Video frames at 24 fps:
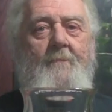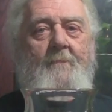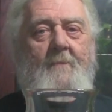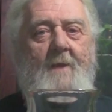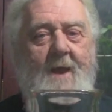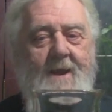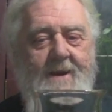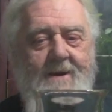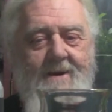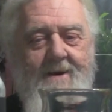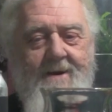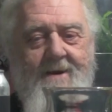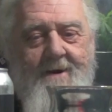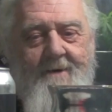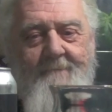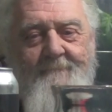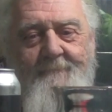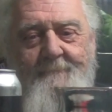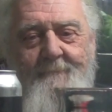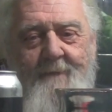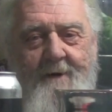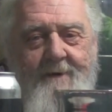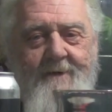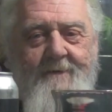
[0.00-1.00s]
Hey
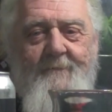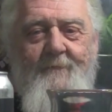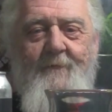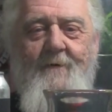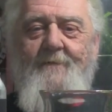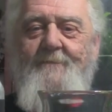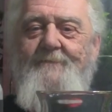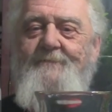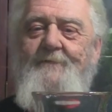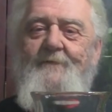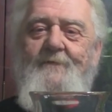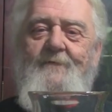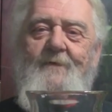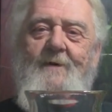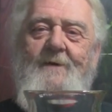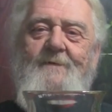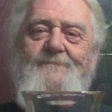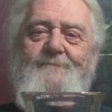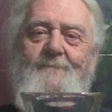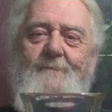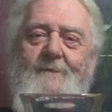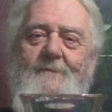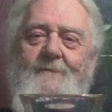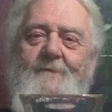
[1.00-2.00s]
everybody, welcome to
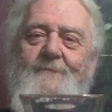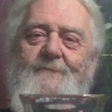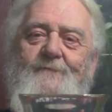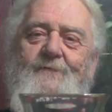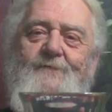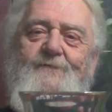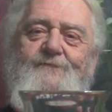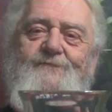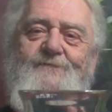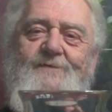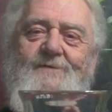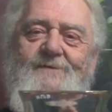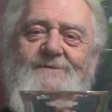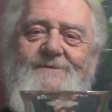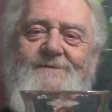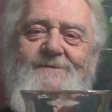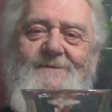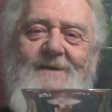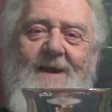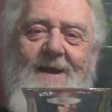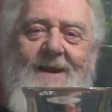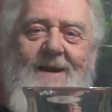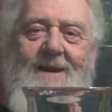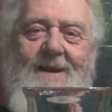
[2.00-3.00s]
Greg's Beer Reviews
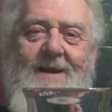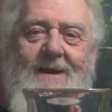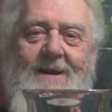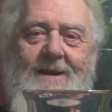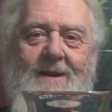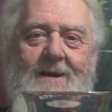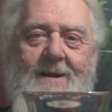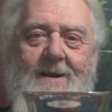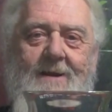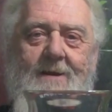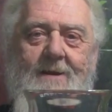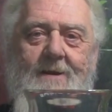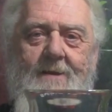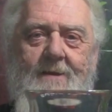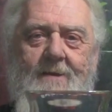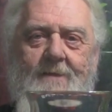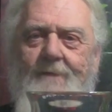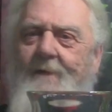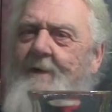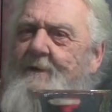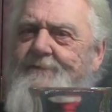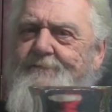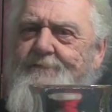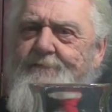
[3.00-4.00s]
today.
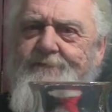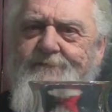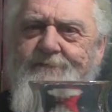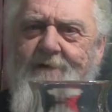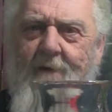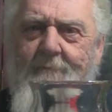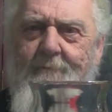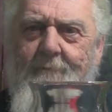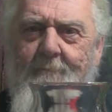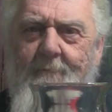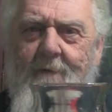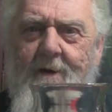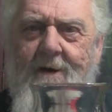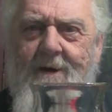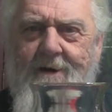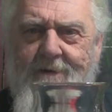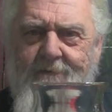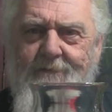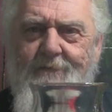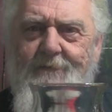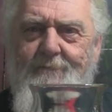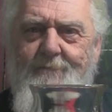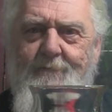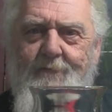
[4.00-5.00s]
Thanks for stopping by, I
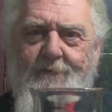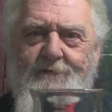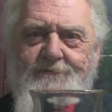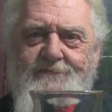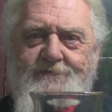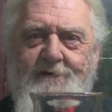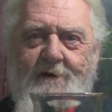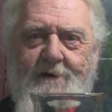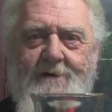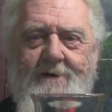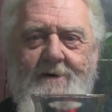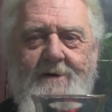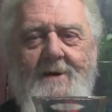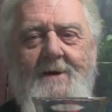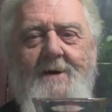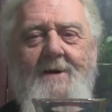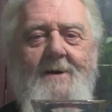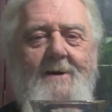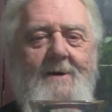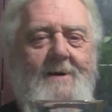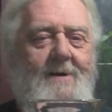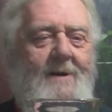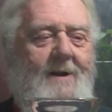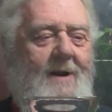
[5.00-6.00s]
do appreciate it.
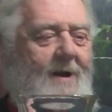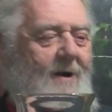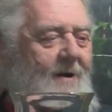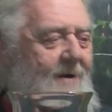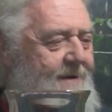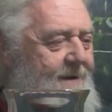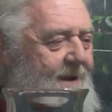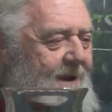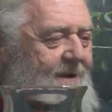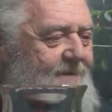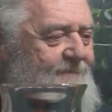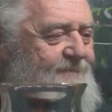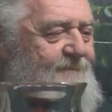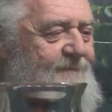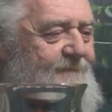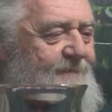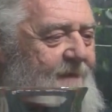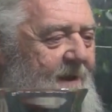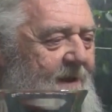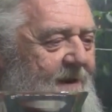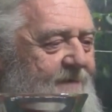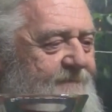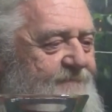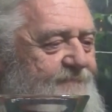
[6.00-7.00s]
Alright guys,
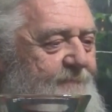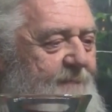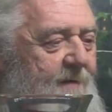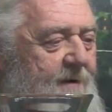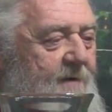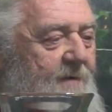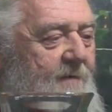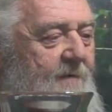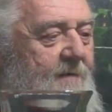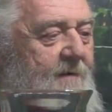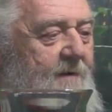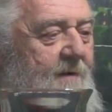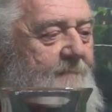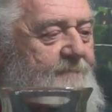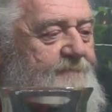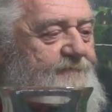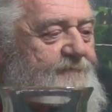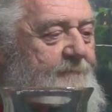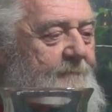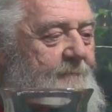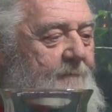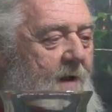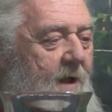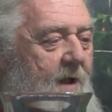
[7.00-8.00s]
today's beer comes
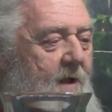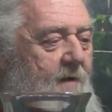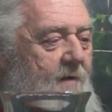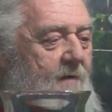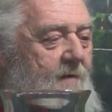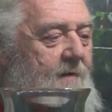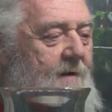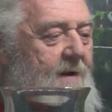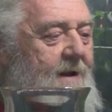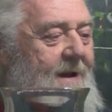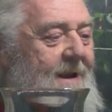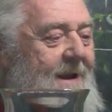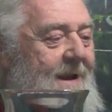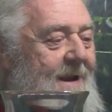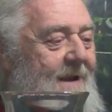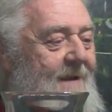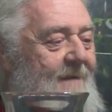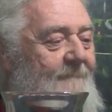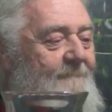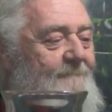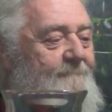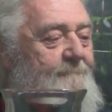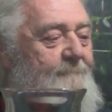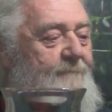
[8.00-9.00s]
from Long
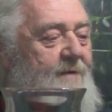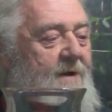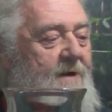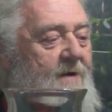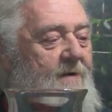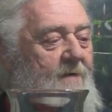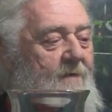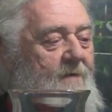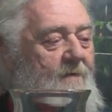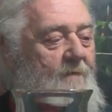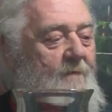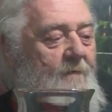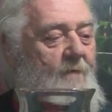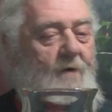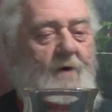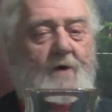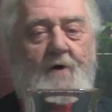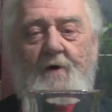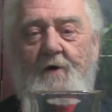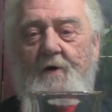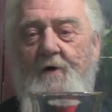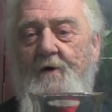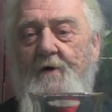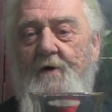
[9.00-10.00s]
Live
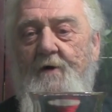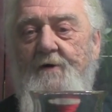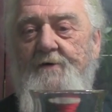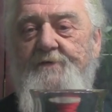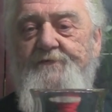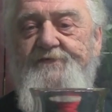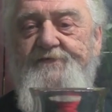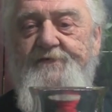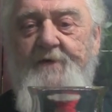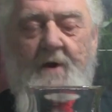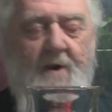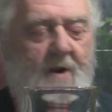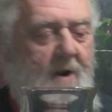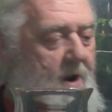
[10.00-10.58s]
Beerworks.